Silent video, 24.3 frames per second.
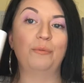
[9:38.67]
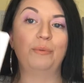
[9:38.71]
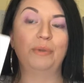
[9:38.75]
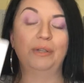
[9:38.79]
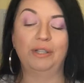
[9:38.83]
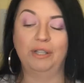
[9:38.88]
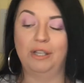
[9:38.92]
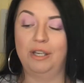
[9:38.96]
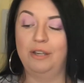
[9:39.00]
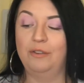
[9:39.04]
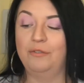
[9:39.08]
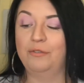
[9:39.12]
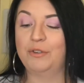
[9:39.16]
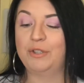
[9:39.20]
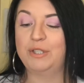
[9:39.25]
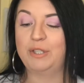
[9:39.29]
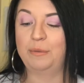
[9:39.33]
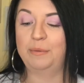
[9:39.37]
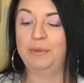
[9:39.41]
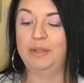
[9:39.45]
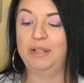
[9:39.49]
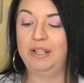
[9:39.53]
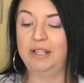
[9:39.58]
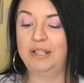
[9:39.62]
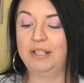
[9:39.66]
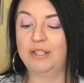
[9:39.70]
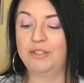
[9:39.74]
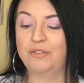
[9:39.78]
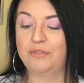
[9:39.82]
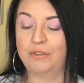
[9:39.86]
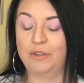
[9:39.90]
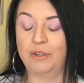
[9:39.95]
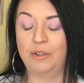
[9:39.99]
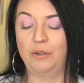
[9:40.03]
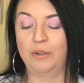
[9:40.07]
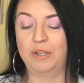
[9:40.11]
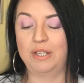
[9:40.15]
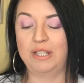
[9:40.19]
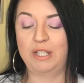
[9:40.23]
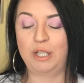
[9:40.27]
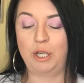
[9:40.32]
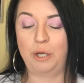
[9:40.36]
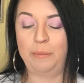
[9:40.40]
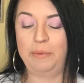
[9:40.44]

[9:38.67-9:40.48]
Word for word: been looking for something like this for the longest time,